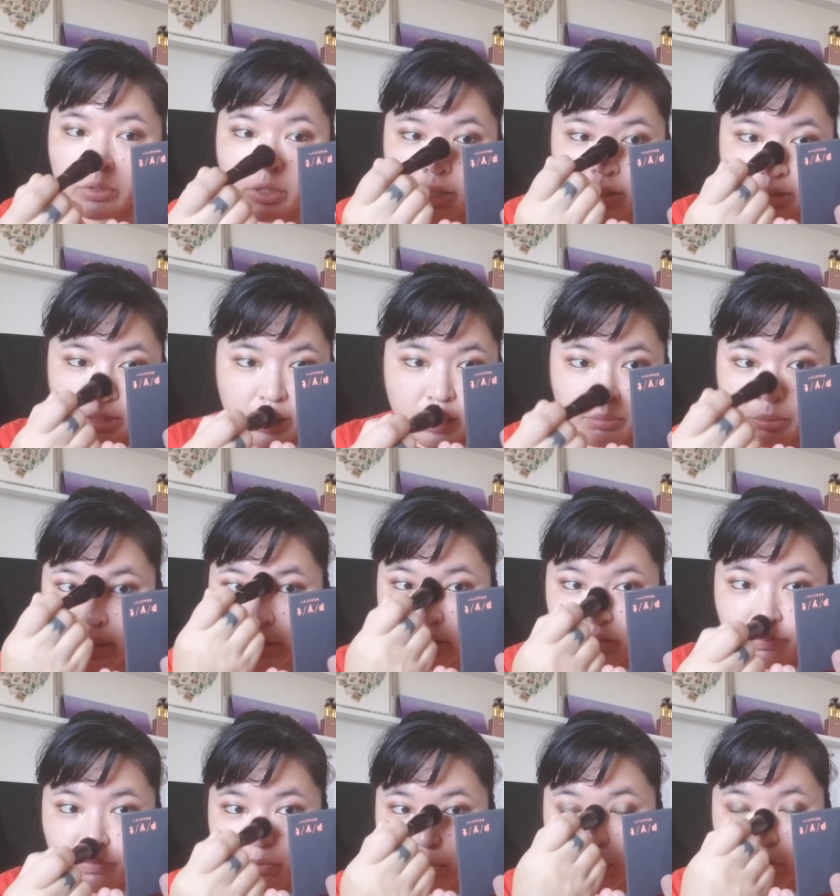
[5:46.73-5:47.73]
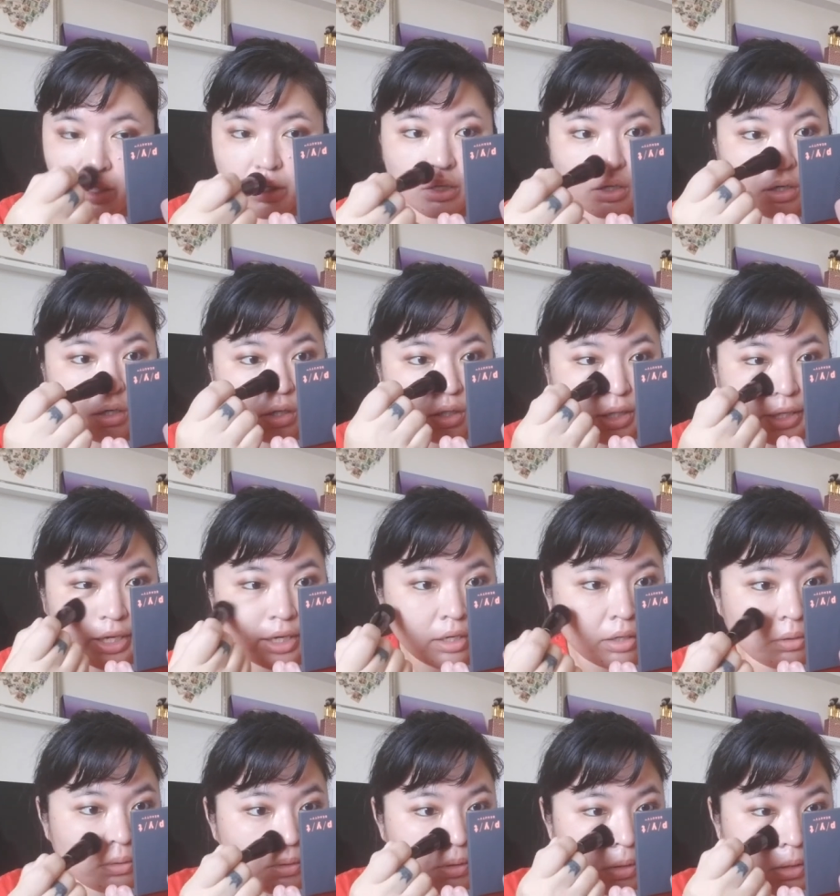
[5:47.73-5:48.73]
I said in my Sephora haul
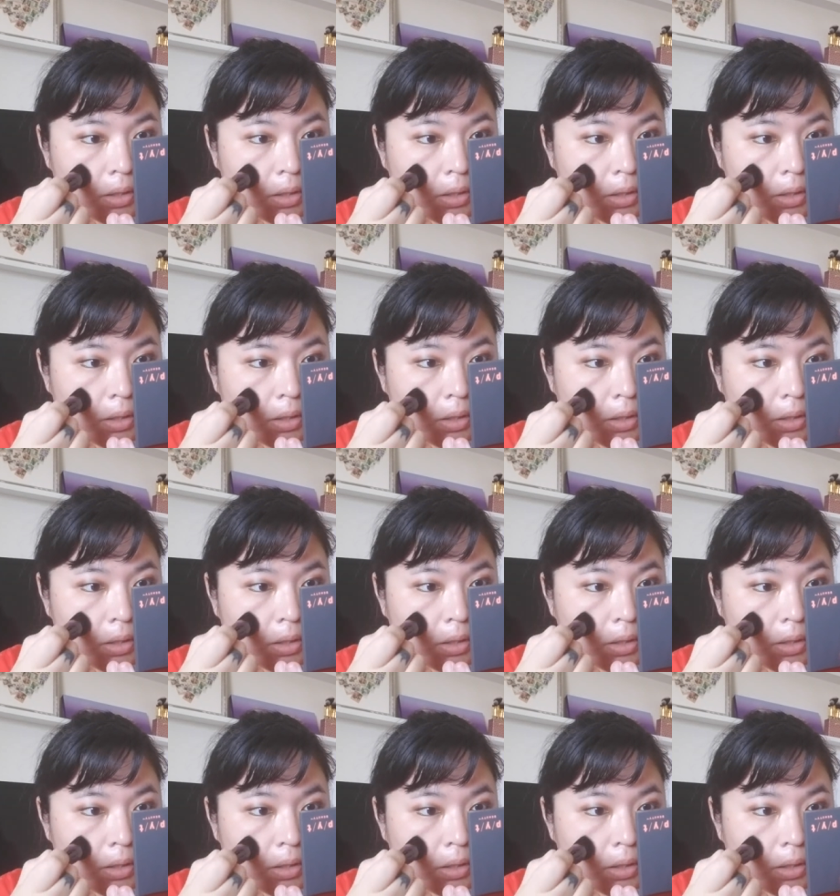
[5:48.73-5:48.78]
how